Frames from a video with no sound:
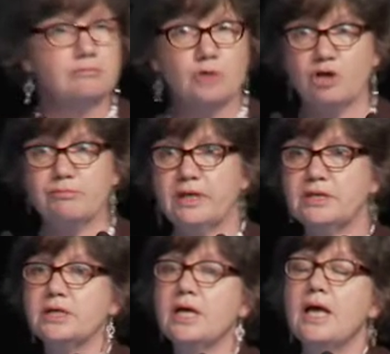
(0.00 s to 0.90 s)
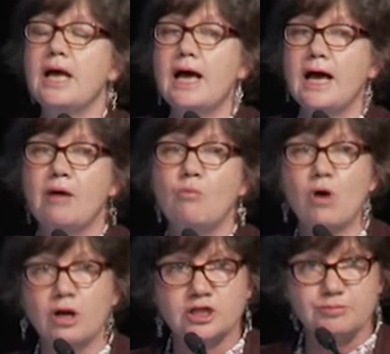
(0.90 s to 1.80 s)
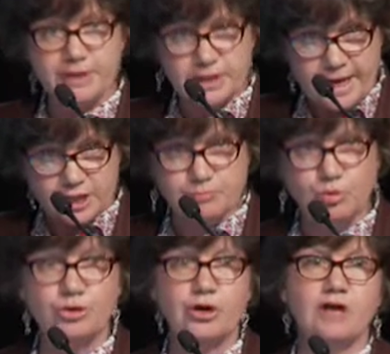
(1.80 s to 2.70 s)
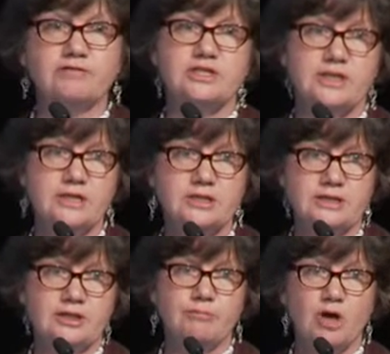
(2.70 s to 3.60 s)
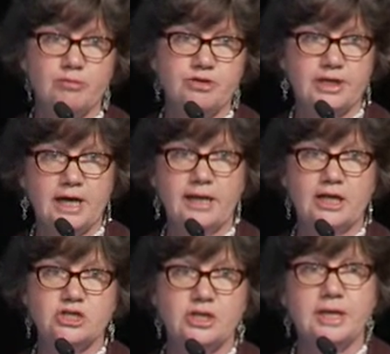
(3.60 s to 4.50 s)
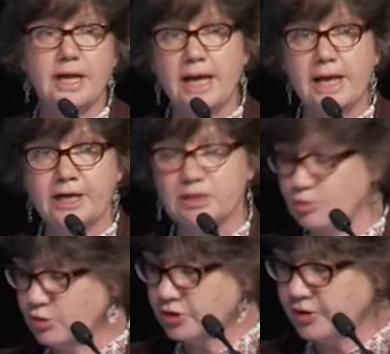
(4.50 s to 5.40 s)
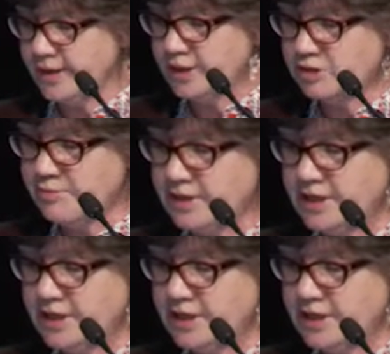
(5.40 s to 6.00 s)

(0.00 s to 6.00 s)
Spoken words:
and goat meat while it's being exported overseas, because at the moment you can't actually export dry aged